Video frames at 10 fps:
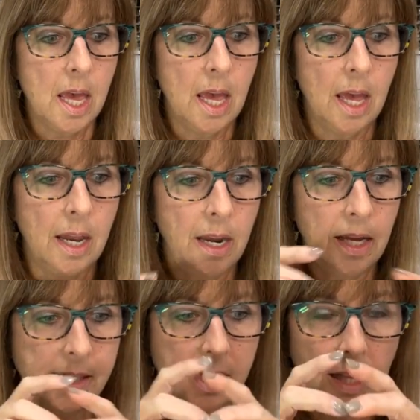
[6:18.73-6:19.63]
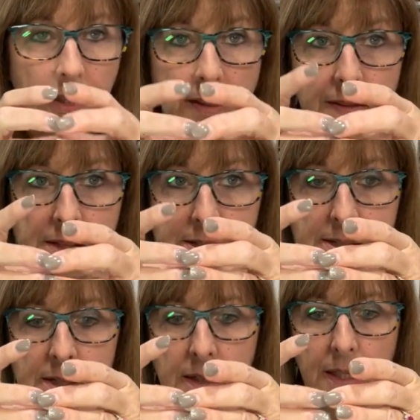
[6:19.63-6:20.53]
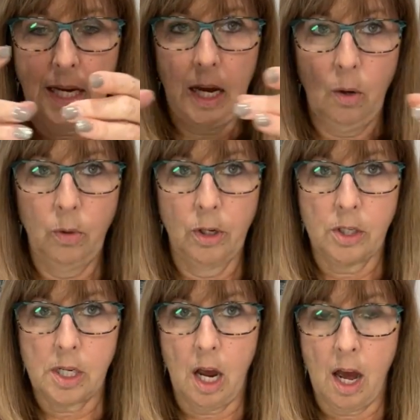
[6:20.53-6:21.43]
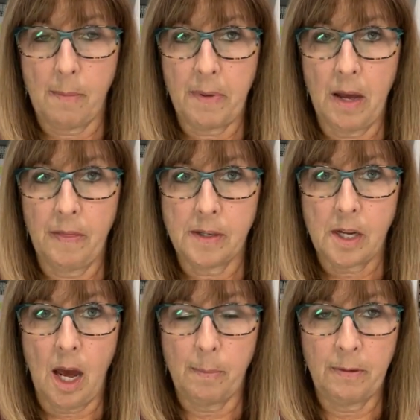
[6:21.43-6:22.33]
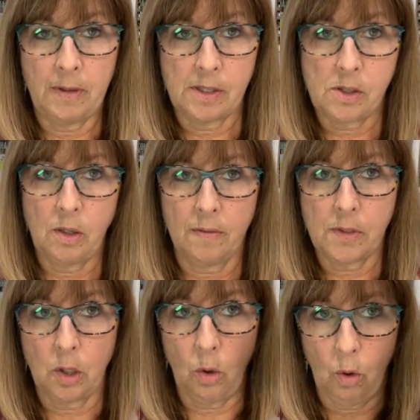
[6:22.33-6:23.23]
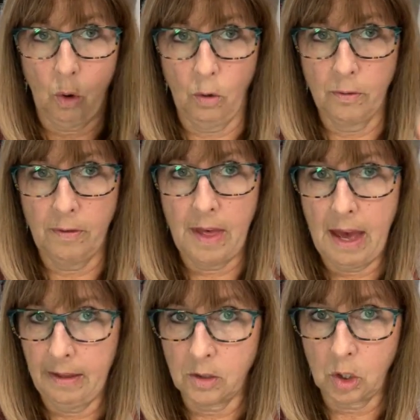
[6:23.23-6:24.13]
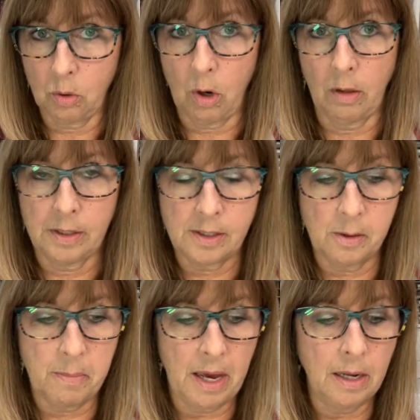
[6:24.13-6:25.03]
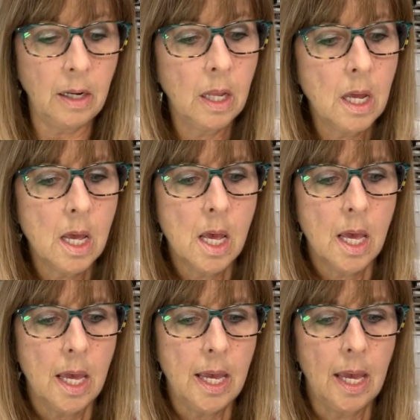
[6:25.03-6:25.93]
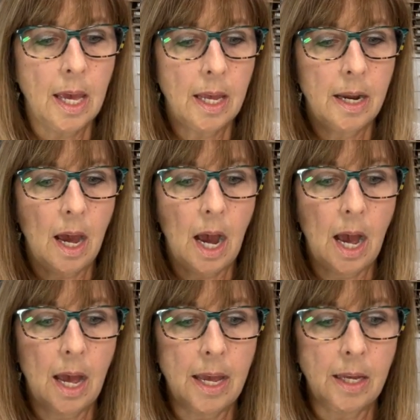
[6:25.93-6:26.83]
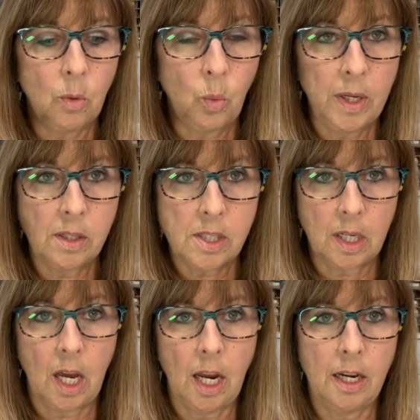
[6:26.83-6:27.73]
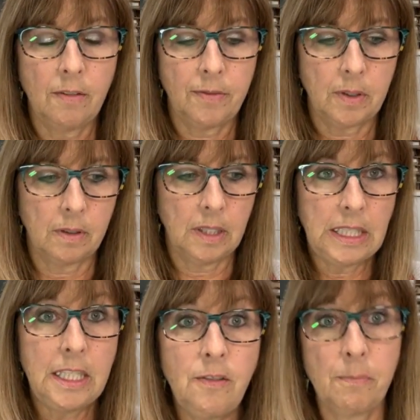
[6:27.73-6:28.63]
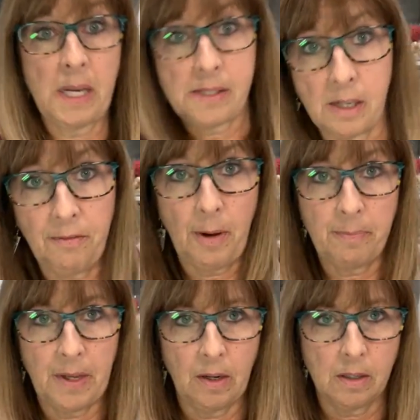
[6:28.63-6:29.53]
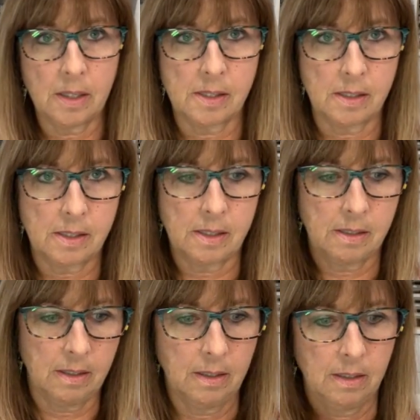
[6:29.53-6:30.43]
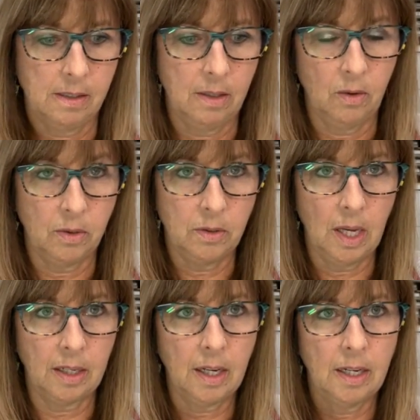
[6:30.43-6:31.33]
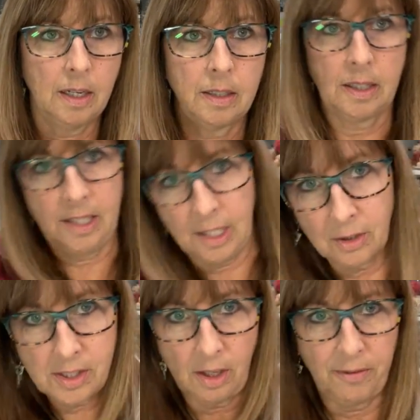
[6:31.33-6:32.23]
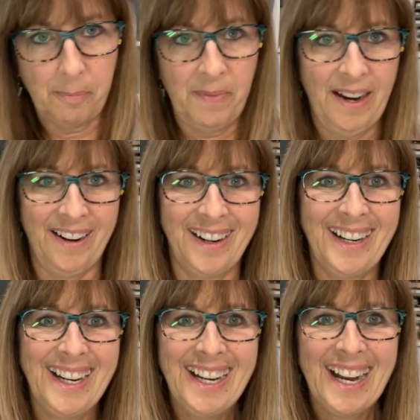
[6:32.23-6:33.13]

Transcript: And it's got like this countertop on the top of it, so you have to go over that to crawl into the bed. And I went to kind of heave myself up there because it's, you know, you got to kind of get yourself up there.